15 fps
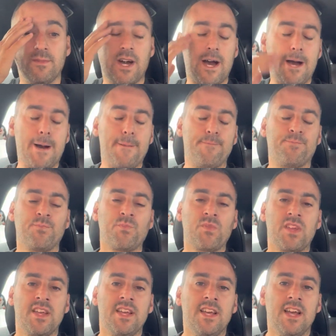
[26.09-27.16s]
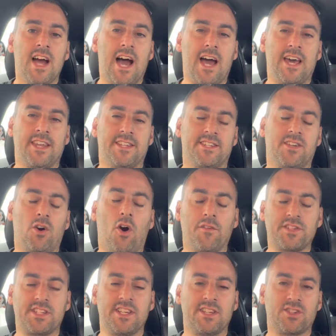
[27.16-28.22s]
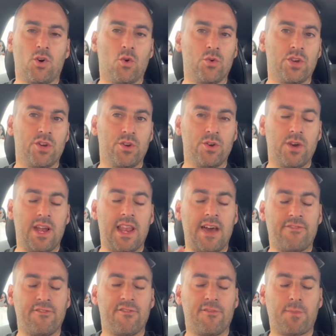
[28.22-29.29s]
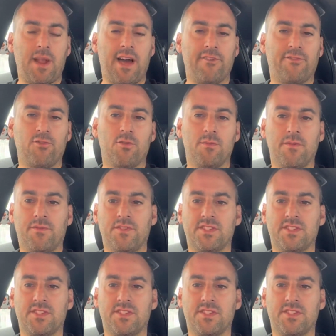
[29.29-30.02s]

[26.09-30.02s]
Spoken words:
And obviously it's all new, 11th platform of the